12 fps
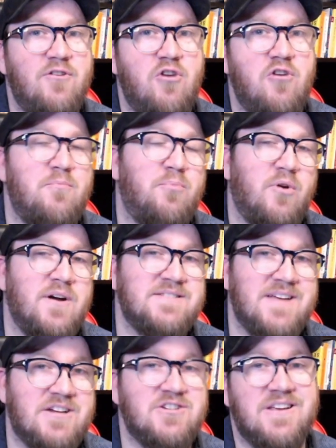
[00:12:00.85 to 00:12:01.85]
though the
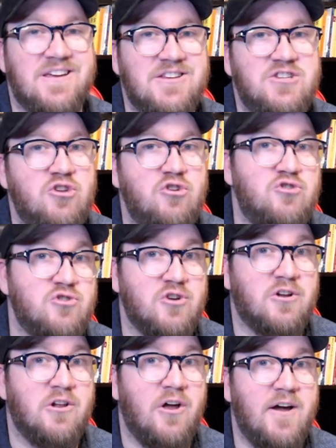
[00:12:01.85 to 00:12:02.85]
price actually continued to
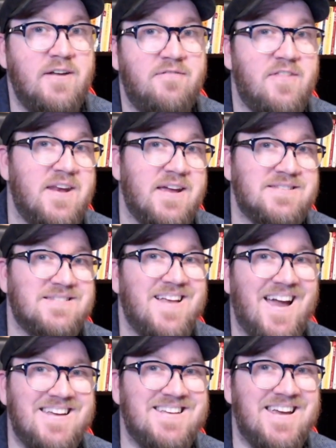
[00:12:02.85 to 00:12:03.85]
decline for the next
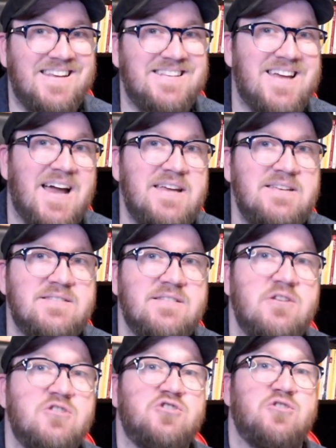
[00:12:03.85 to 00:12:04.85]
eighteen days,
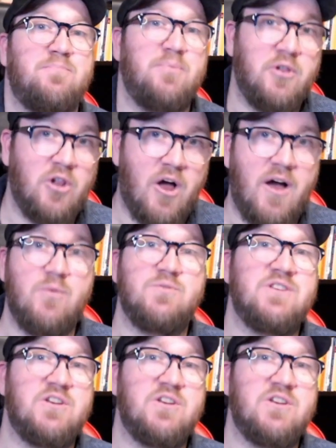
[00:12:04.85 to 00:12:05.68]
supply was